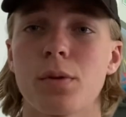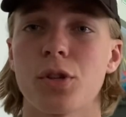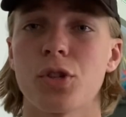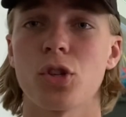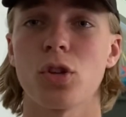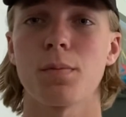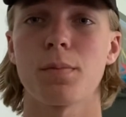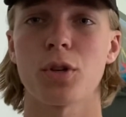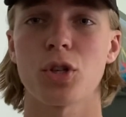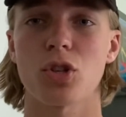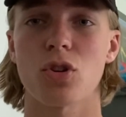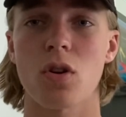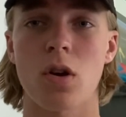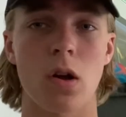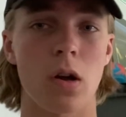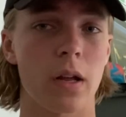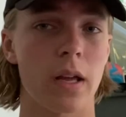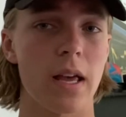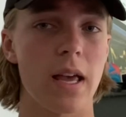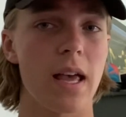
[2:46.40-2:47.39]

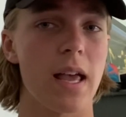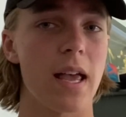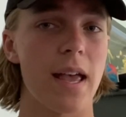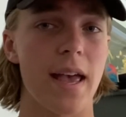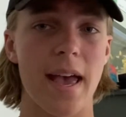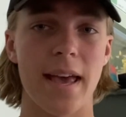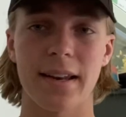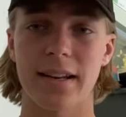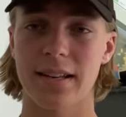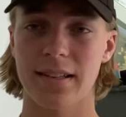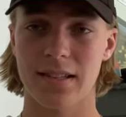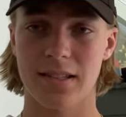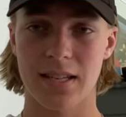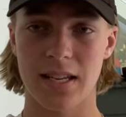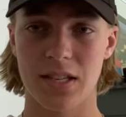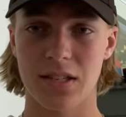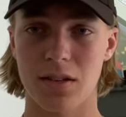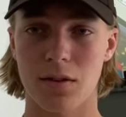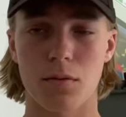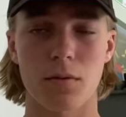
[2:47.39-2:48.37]
strong and
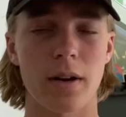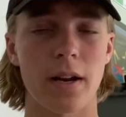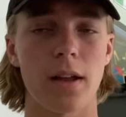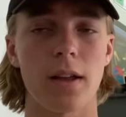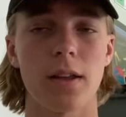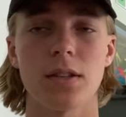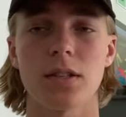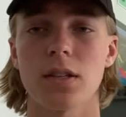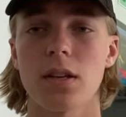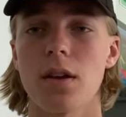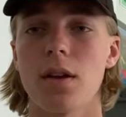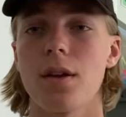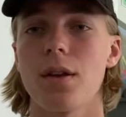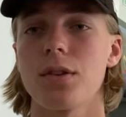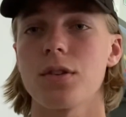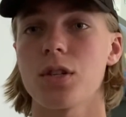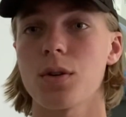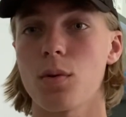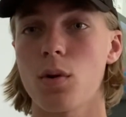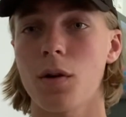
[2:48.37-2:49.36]
consistent race.
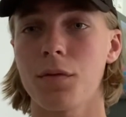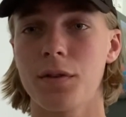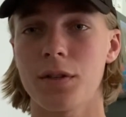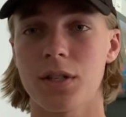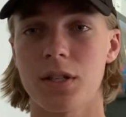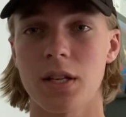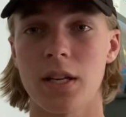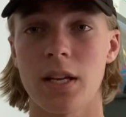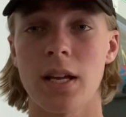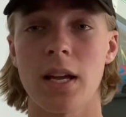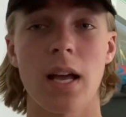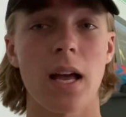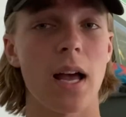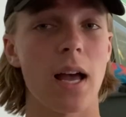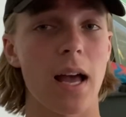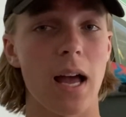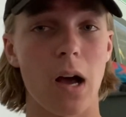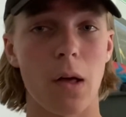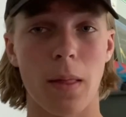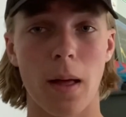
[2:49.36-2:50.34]
So we'll have to see
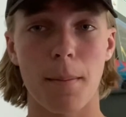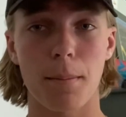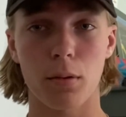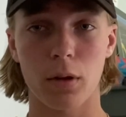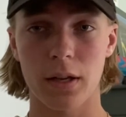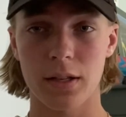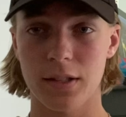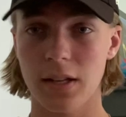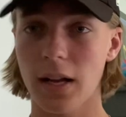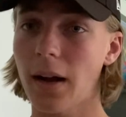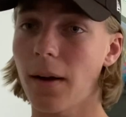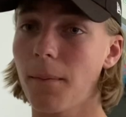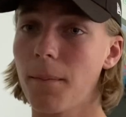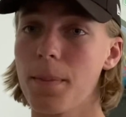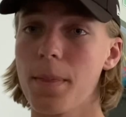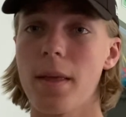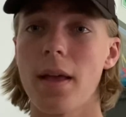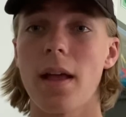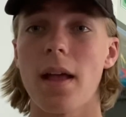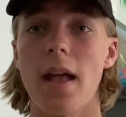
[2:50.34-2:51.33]
how that plays out.
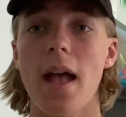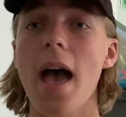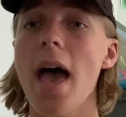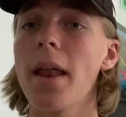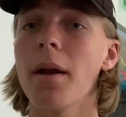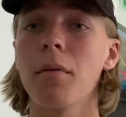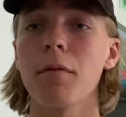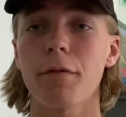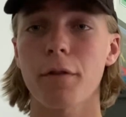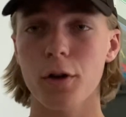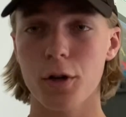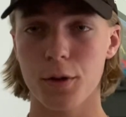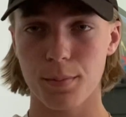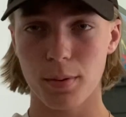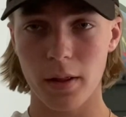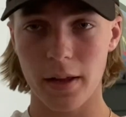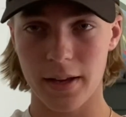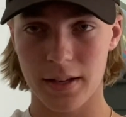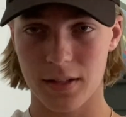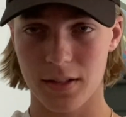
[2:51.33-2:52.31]
And in 1st
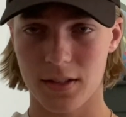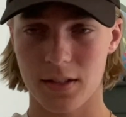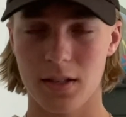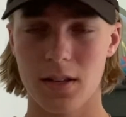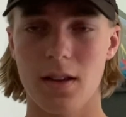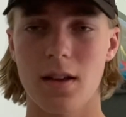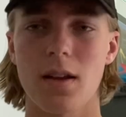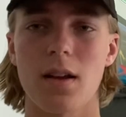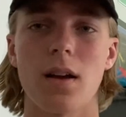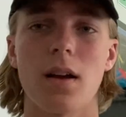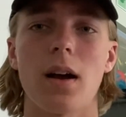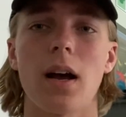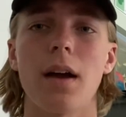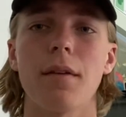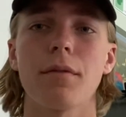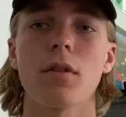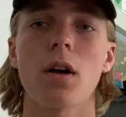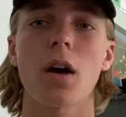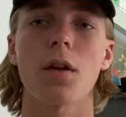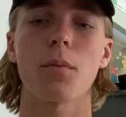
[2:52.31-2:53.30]
place,
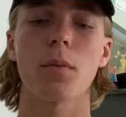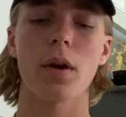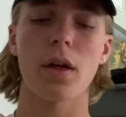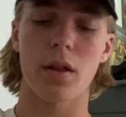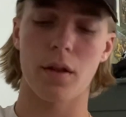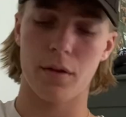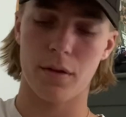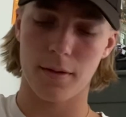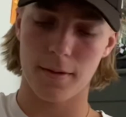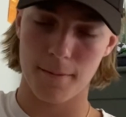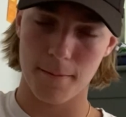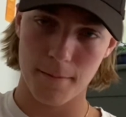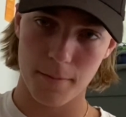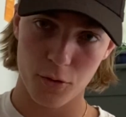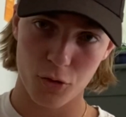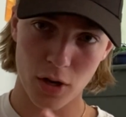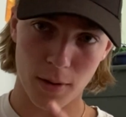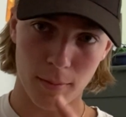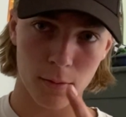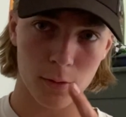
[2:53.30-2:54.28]
I've gone with,
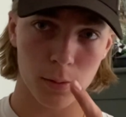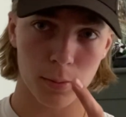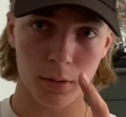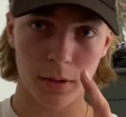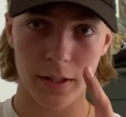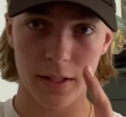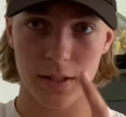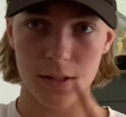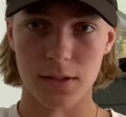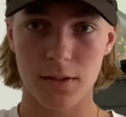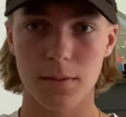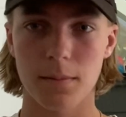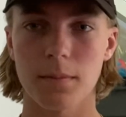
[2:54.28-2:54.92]
drumroll please,